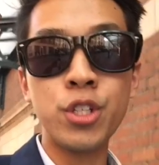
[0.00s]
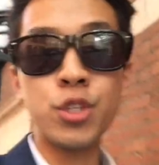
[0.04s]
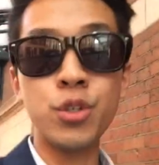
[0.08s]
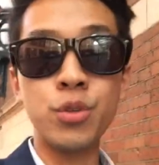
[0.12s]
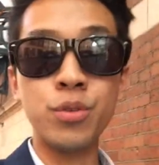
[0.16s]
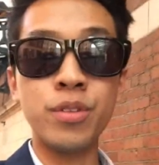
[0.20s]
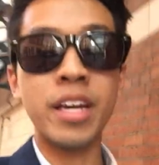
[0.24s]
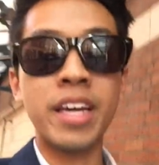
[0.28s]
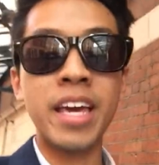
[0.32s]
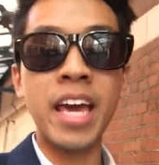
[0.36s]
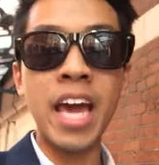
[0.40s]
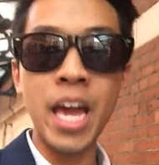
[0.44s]
to
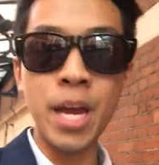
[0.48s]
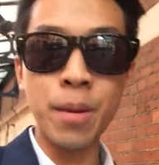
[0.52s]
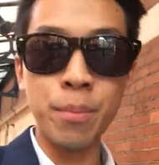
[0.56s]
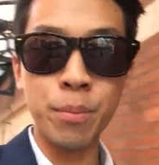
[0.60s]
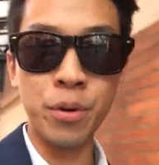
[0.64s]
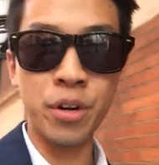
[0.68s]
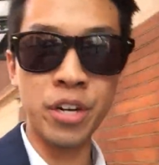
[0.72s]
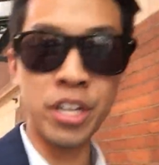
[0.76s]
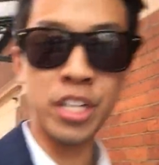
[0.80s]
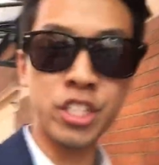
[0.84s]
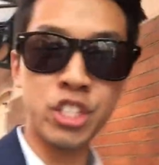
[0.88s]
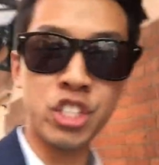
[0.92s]
the
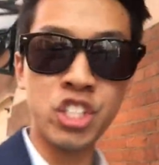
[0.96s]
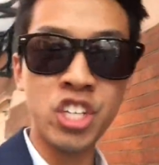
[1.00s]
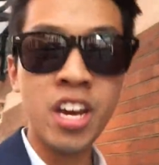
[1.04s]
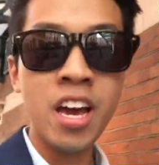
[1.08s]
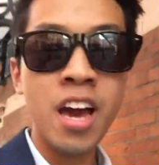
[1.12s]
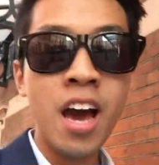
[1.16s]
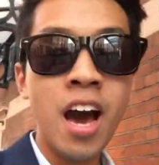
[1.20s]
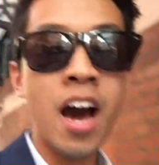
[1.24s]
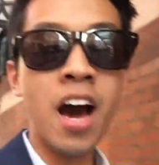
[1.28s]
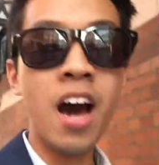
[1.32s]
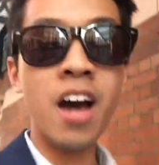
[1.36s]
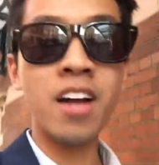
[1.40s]
Cambridge
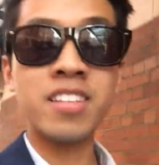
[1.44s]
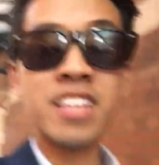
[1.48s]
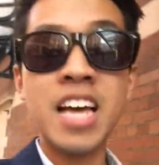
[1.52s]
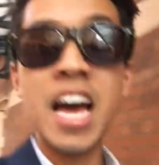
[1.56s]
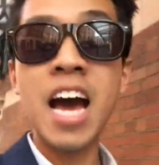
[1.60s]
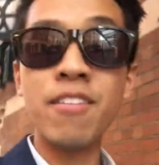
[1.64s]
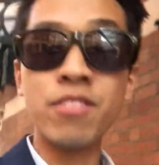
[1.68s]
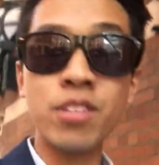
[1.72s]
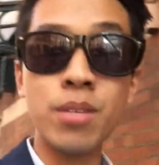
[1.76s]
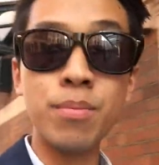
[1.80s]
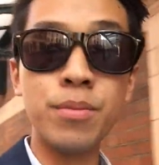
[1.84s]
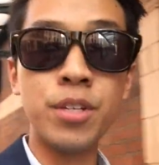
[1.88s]
to
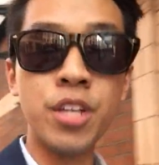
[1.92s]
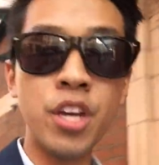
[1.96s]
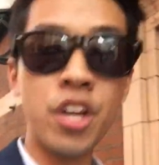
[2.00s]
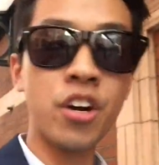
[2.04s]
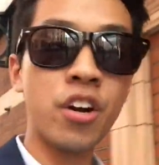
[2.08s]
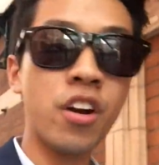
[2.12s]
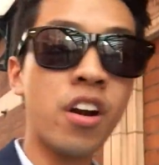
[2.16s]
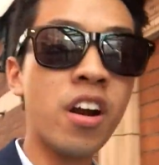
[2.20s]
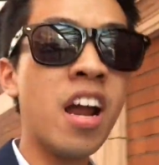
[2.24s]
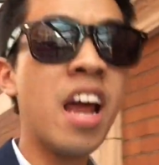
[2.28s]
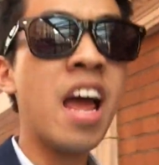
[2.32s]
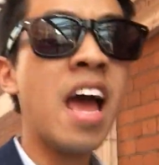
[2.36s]
have some
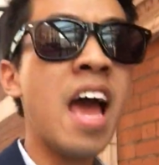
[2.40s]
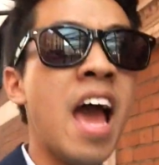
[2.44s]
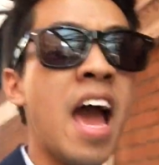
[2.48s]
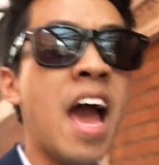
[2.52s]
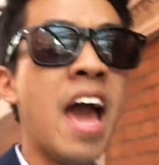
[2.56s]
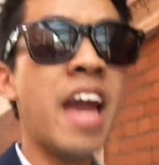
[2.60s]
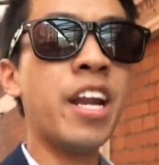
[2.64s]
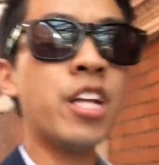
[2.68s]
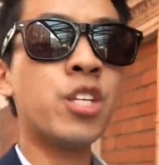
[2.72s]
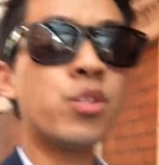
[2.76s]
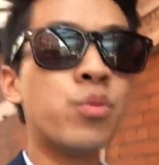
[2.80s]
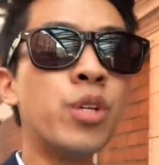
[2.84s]
dinner.
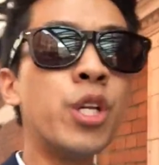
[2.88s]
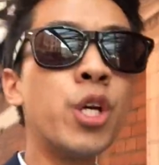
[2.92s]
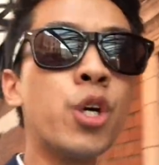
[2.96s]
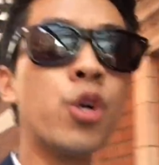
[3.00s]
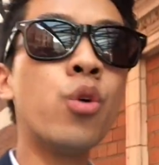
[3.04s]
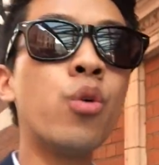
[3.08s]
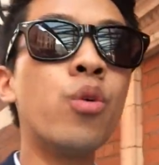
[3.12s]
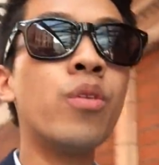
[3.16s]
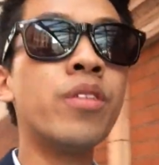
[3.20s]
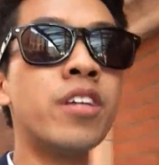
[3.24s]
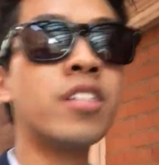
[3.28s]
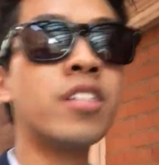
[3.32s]
And it's really cool.